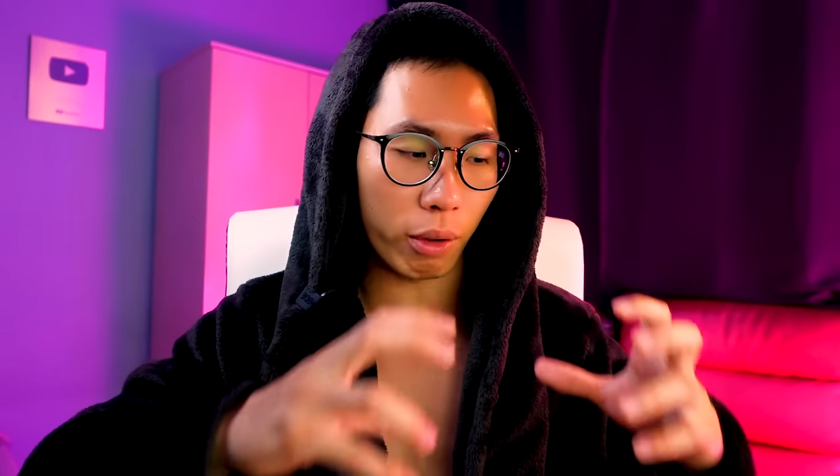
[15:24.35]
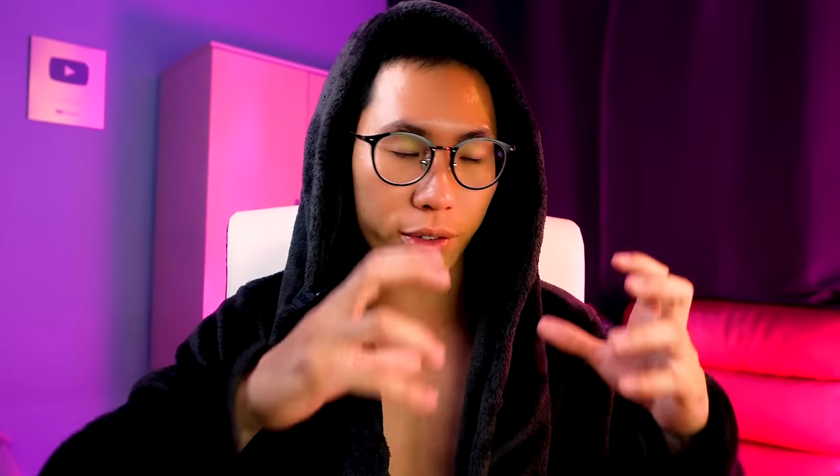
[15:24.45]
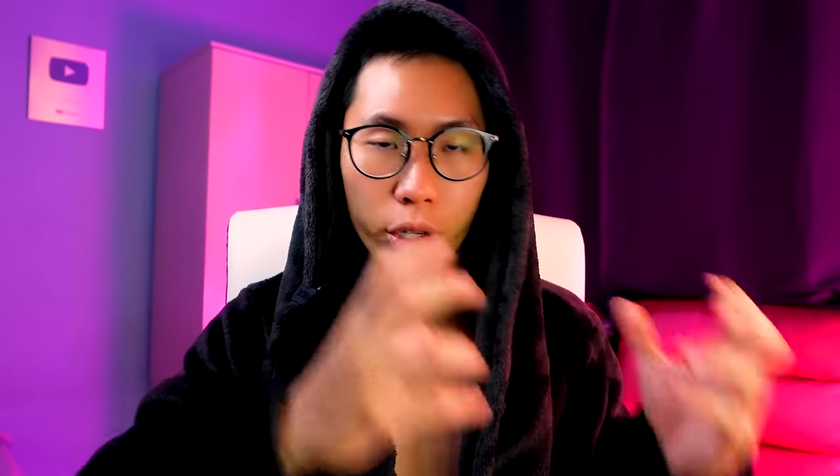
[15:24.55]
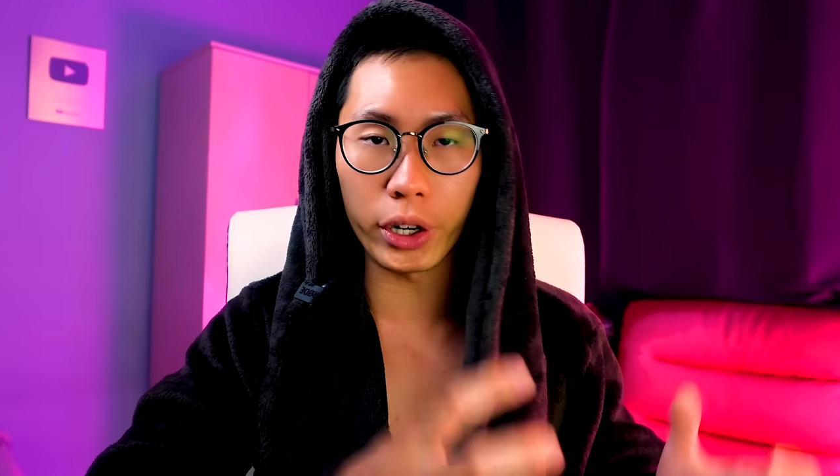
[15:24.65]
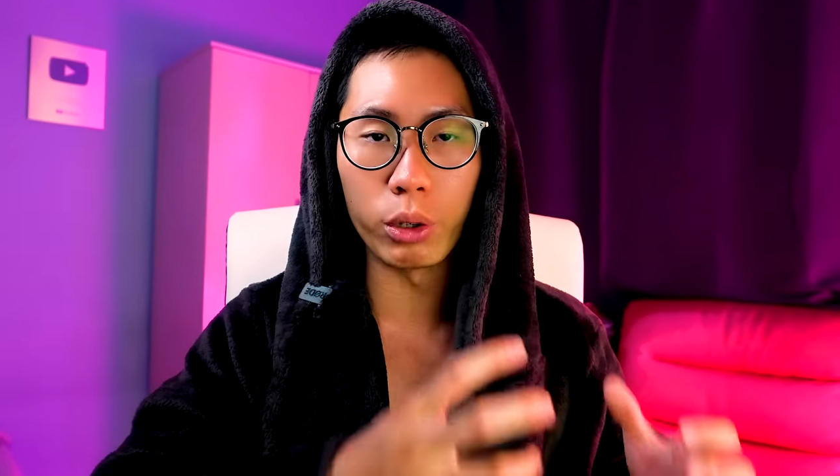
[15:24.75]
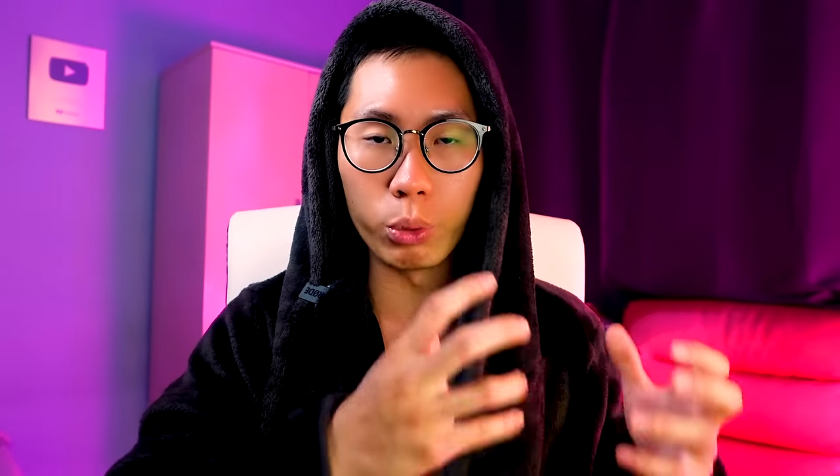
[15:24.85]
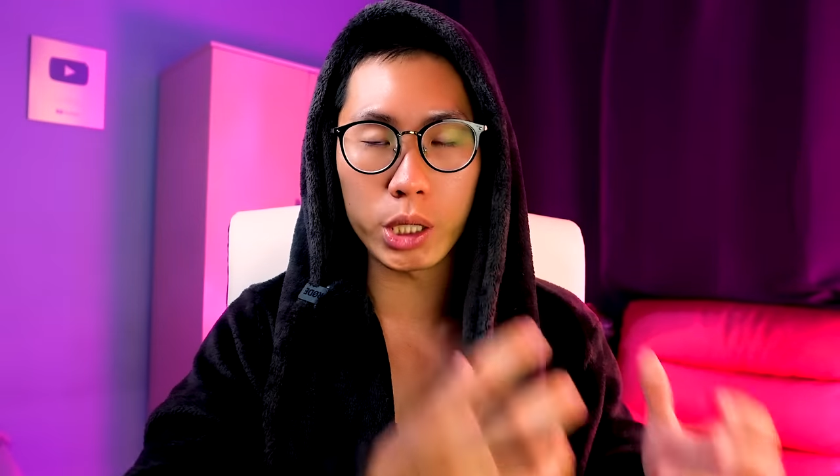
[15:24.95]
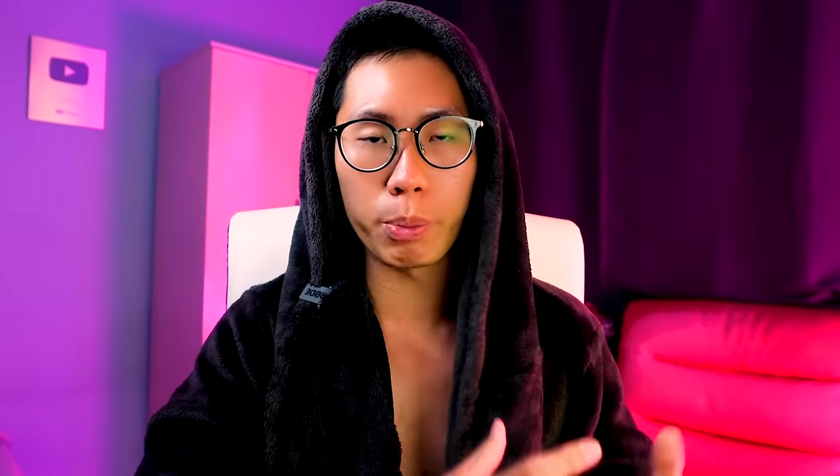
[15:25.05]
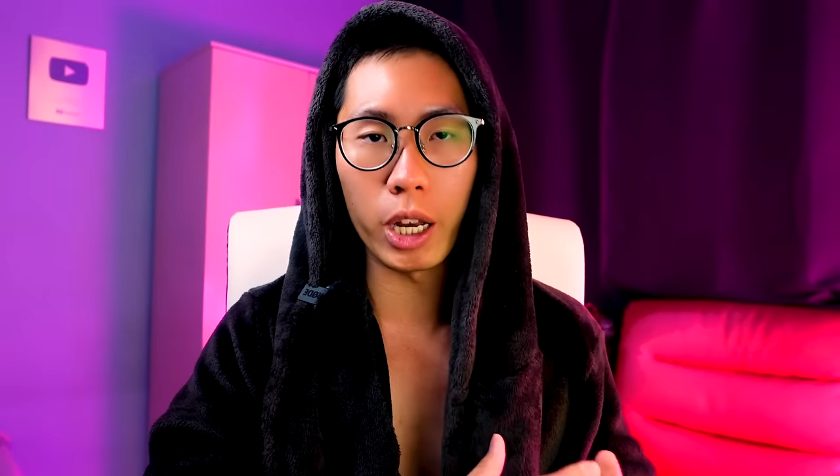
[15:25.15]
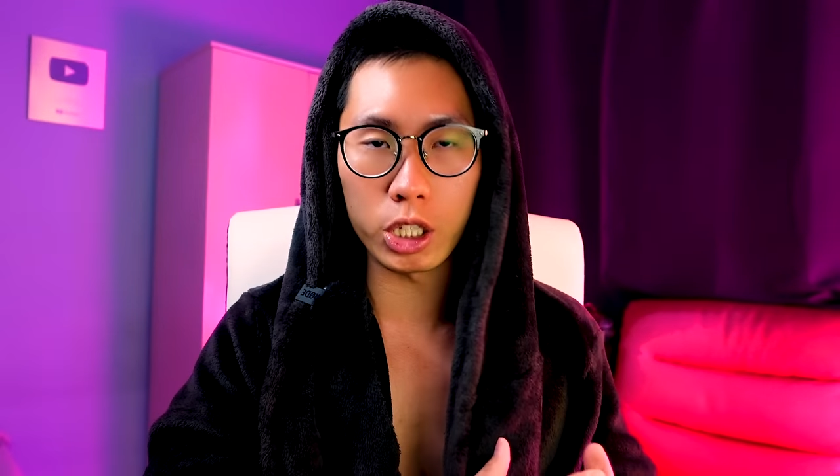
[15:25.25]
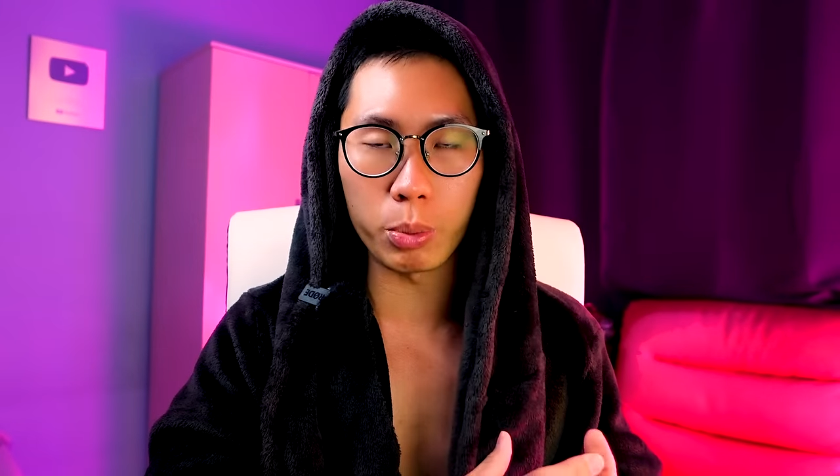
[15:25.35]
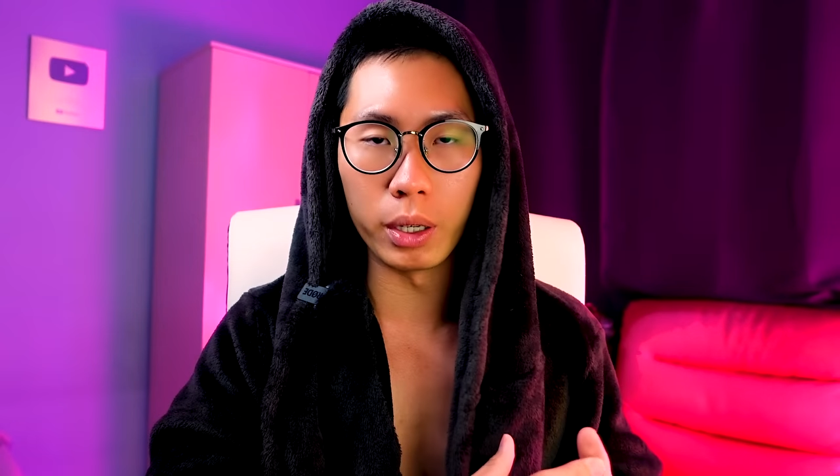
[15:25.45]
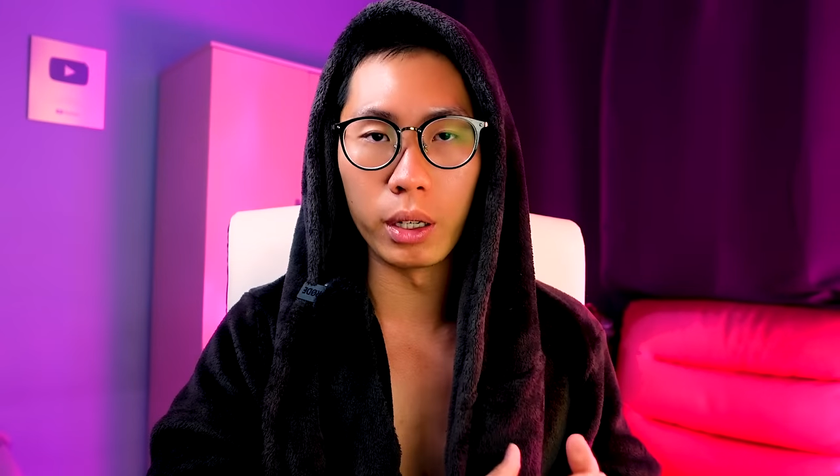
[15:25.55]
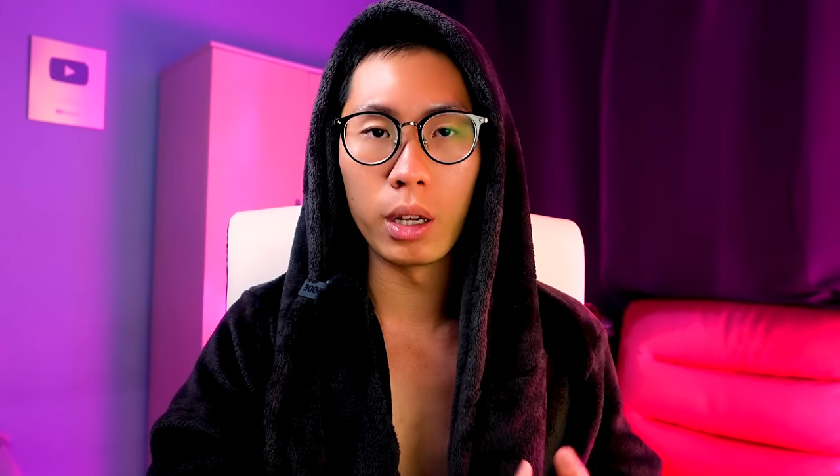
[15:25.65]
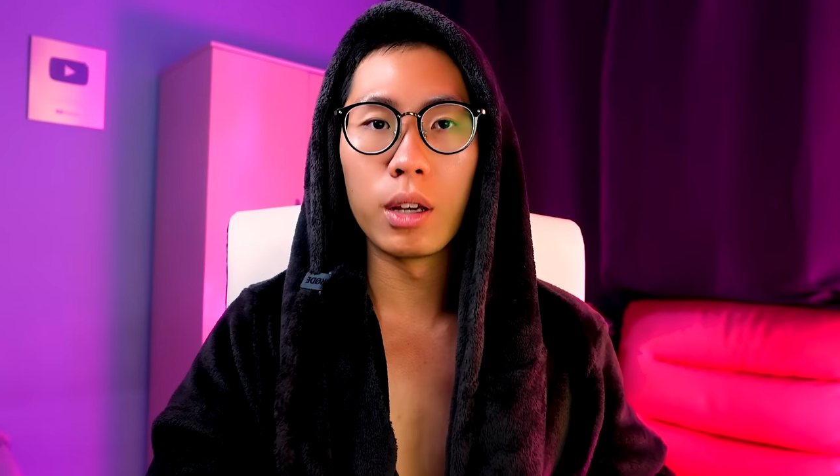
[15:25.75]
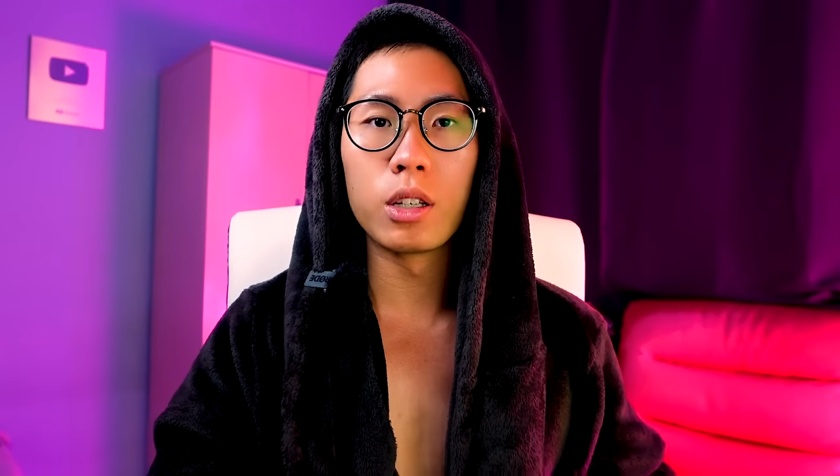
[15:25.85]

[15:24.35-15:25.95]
to have solid risk management.